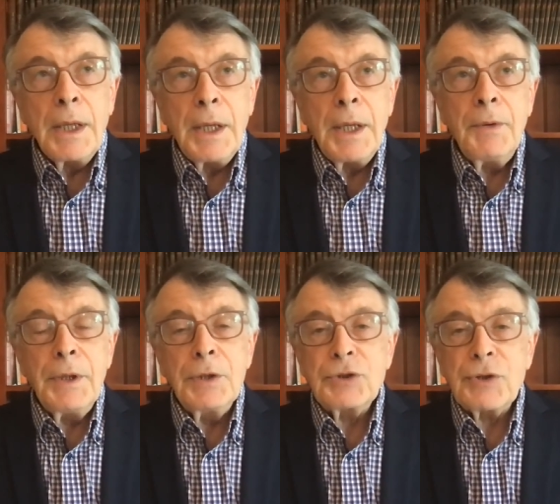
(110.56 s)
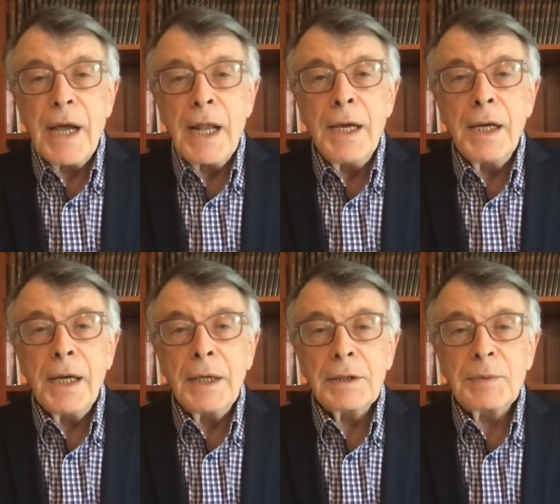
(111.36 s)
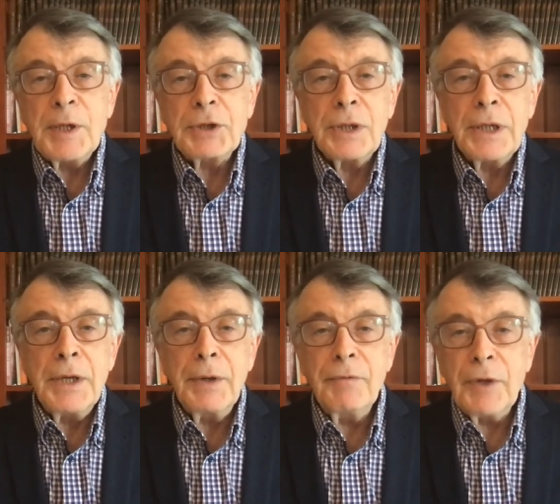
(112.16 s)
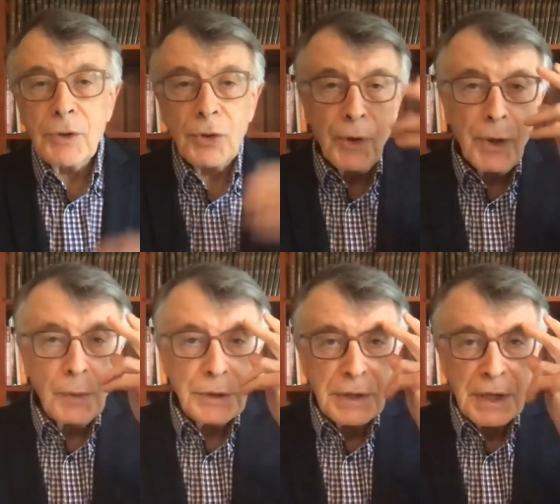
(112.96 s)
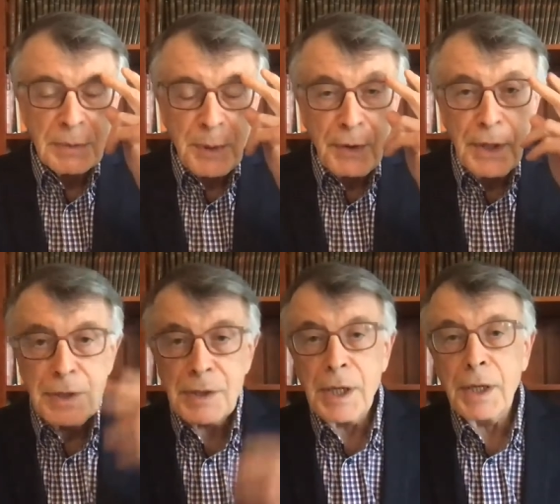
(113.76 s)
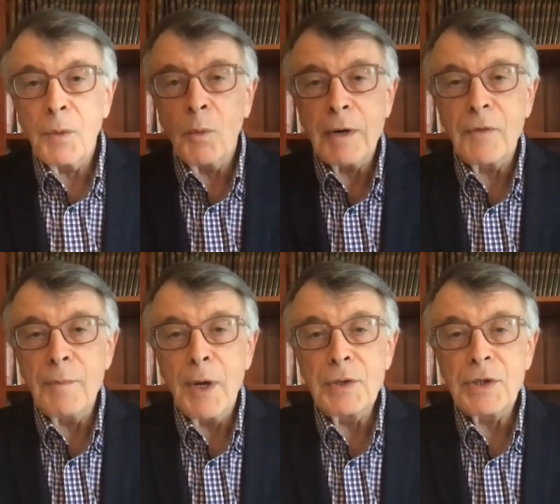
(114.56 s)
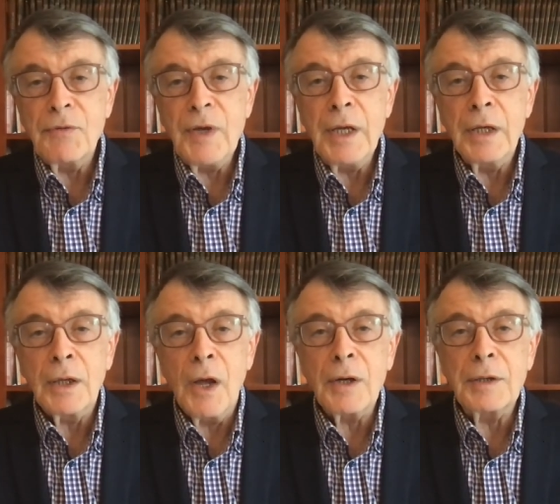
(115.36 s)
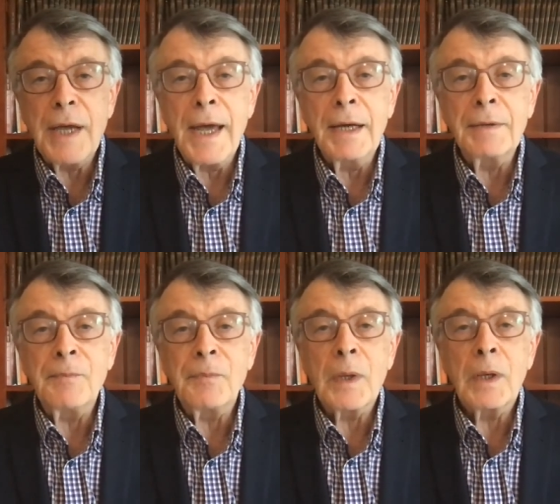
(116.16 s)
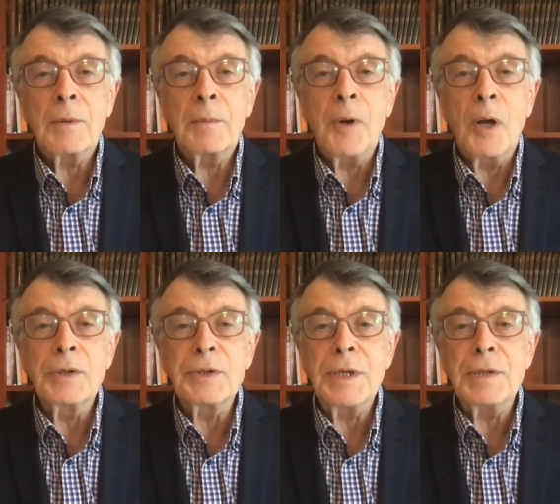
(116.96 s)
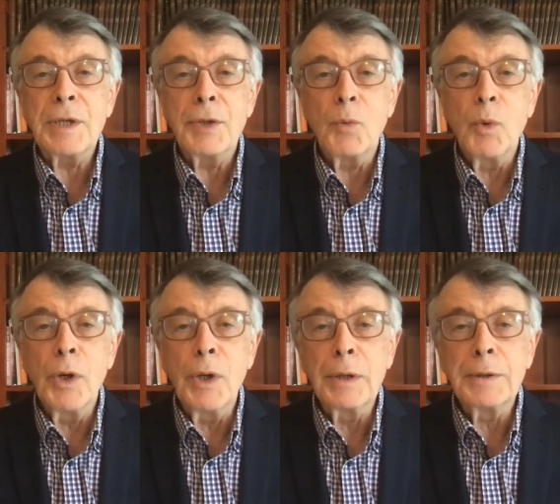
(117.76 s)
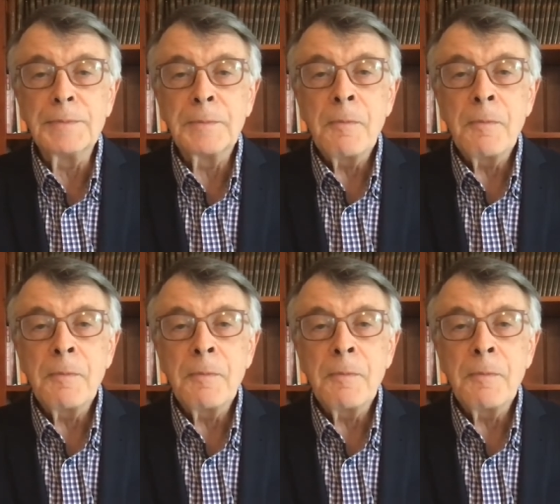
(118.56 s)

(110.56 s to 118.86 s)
Here in Australia, and especially here in Victoria, which is experiencing one of the most severe lockdown policies in the world,